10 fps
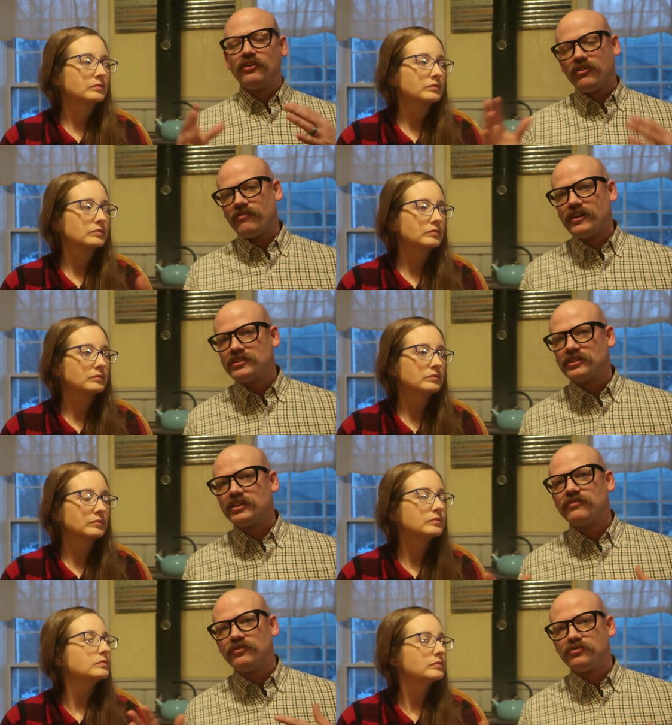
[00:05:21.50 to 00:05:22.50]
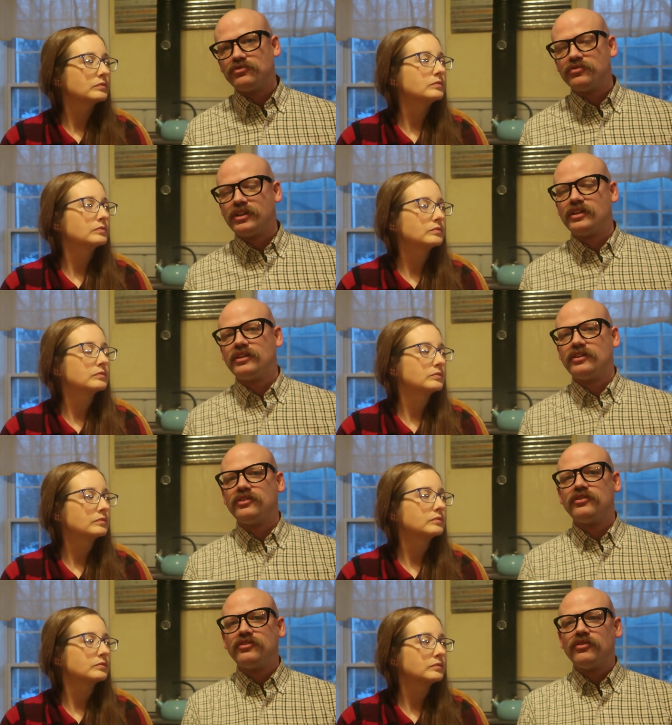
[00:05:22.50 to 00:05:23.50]
Speaker 1: you know, eventually if you do get,
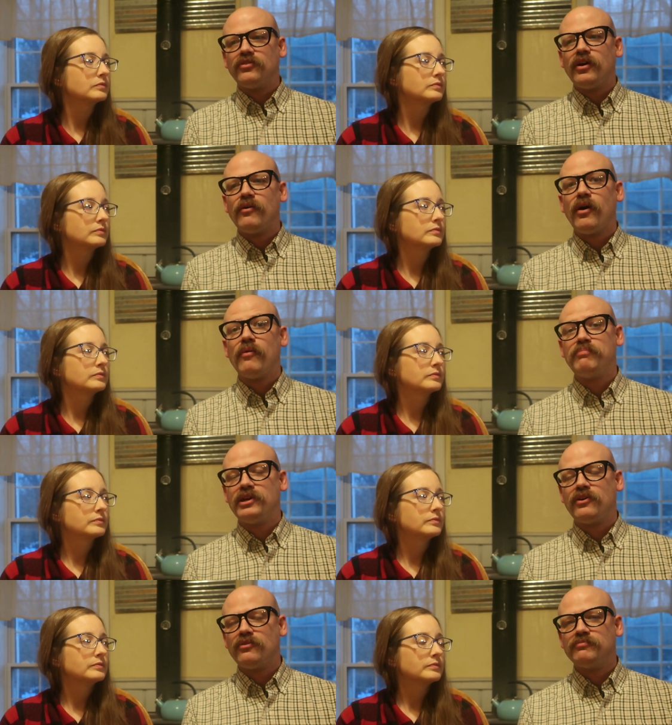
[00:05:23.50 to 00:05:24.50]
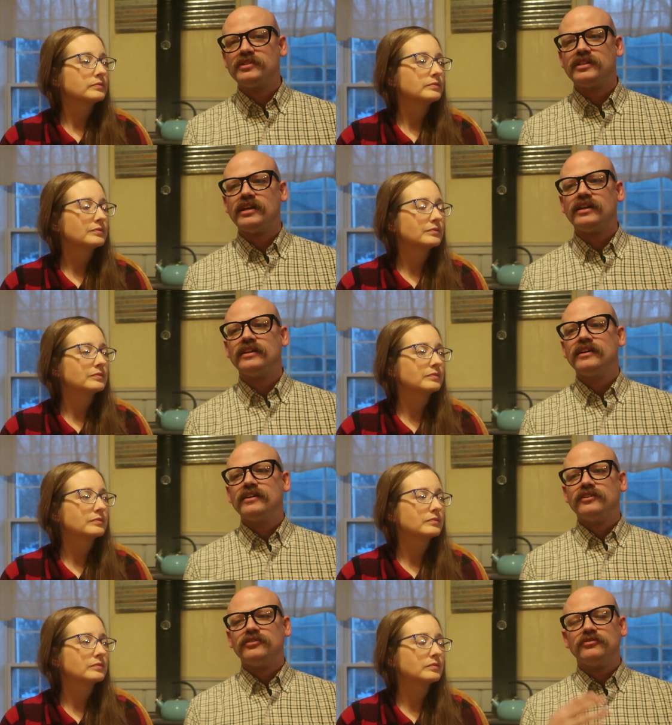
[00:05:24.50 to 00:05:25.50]
you know, a big homestead,
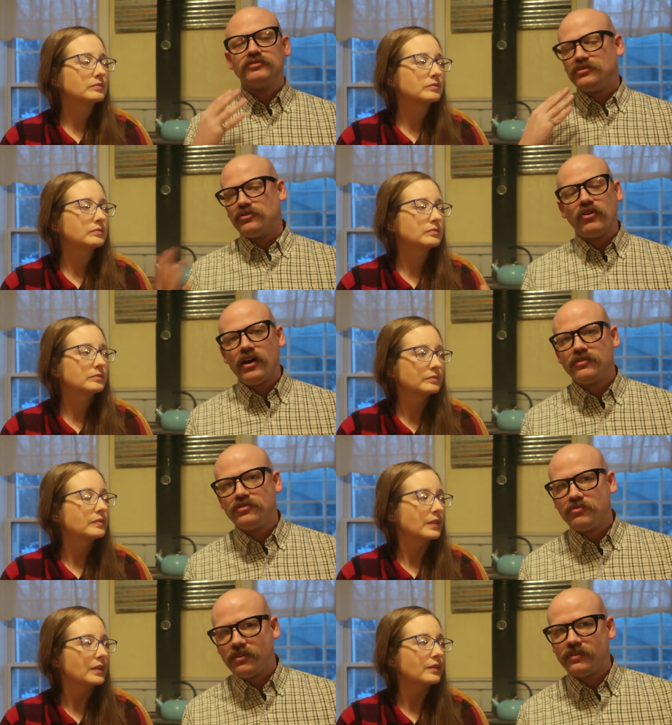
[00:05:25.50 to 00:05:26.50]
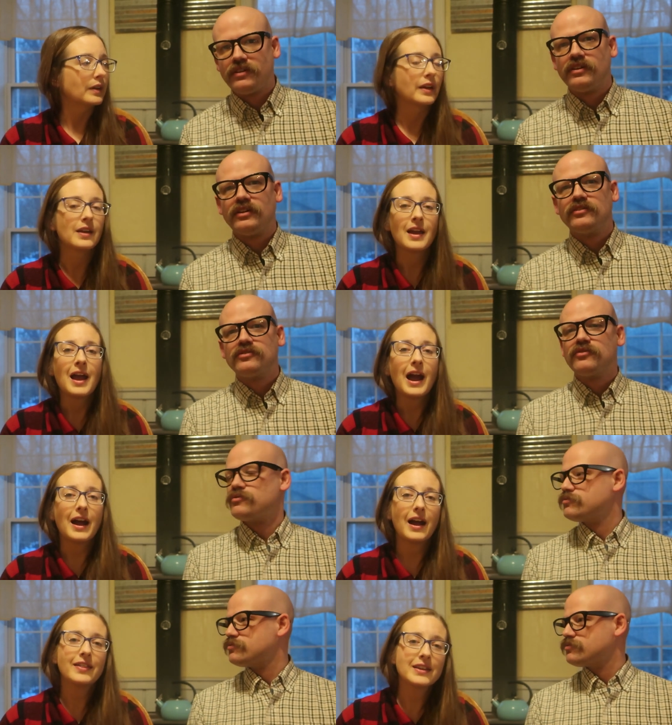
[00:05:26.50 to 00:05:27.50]
you'll know how to do everything.
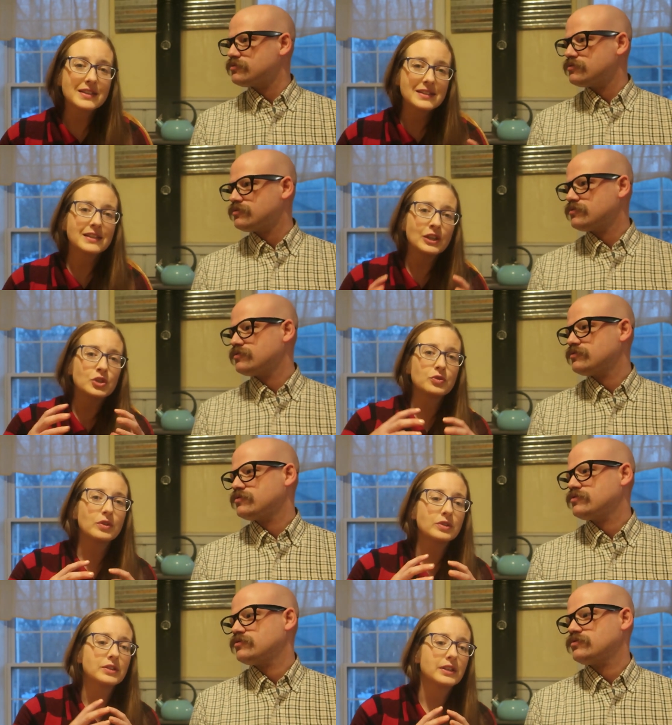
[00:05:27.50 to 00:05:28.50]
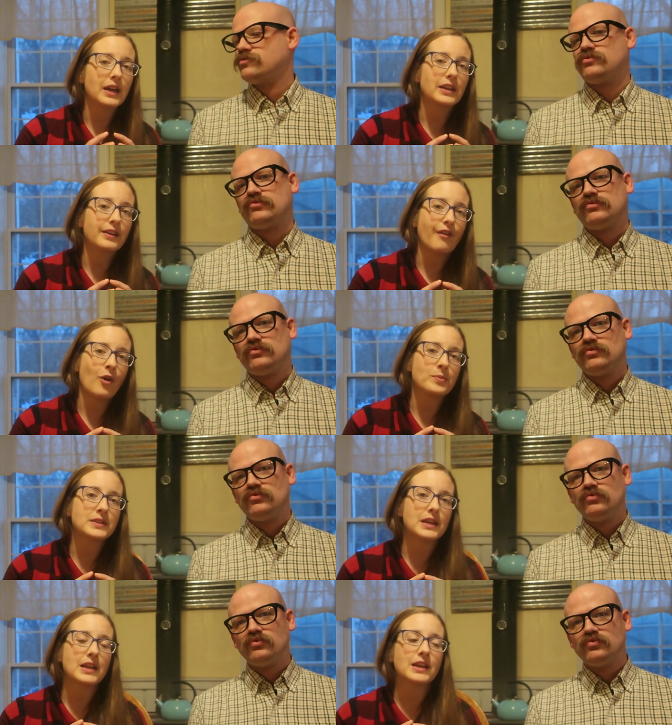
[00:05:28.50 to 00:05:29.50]
So
Speaker 2: I think central to the idea of
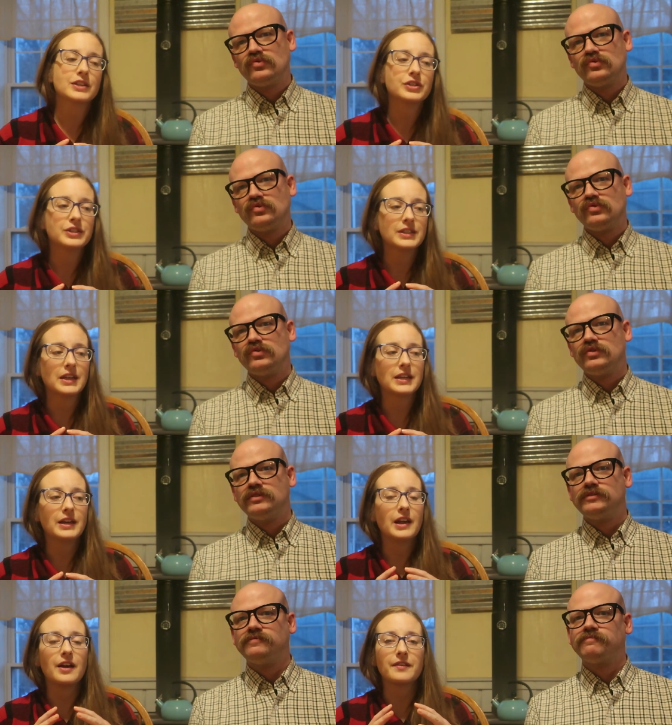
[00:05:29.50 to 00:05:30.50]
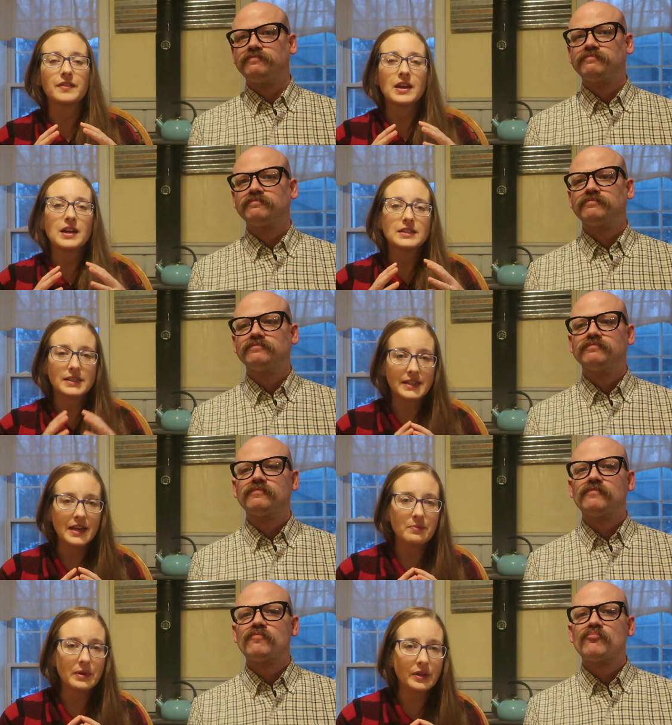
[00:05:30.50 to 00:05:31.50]
homesteading is just the idea of
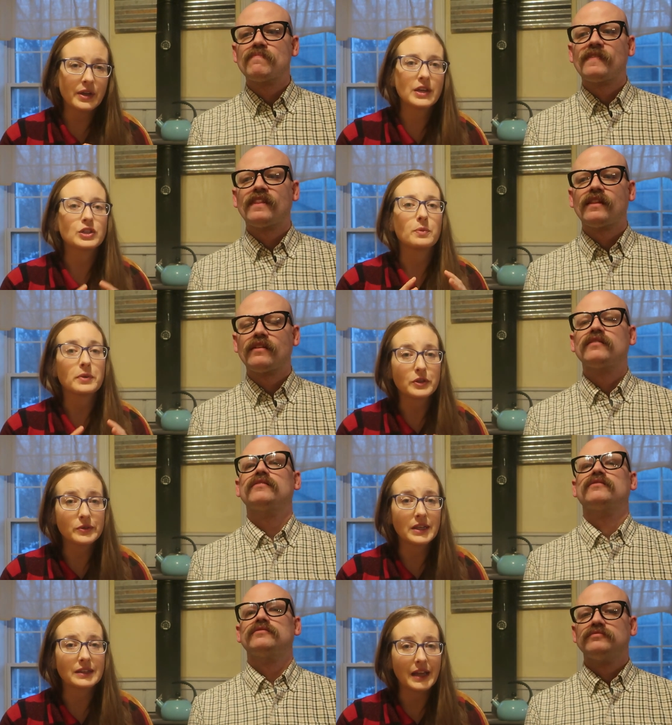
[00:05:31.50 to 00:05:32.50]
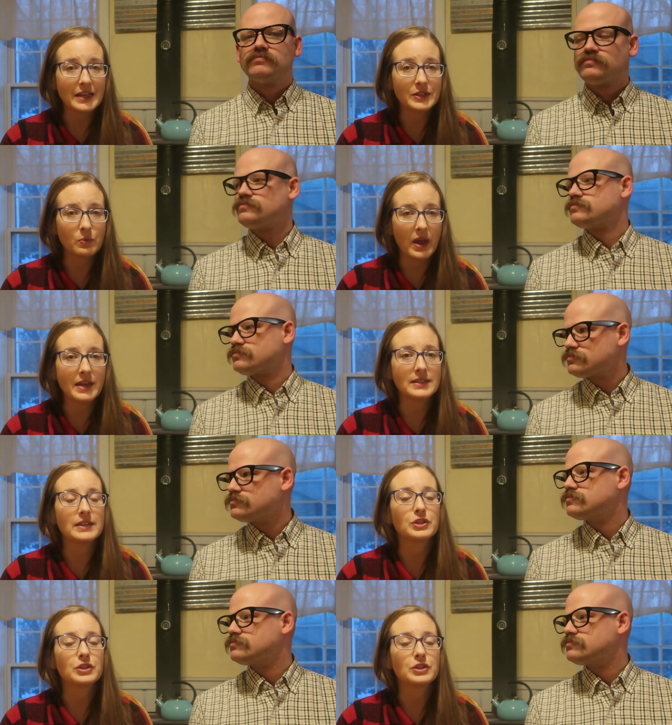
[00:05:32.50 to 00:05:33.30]
sustainability, so producing less waste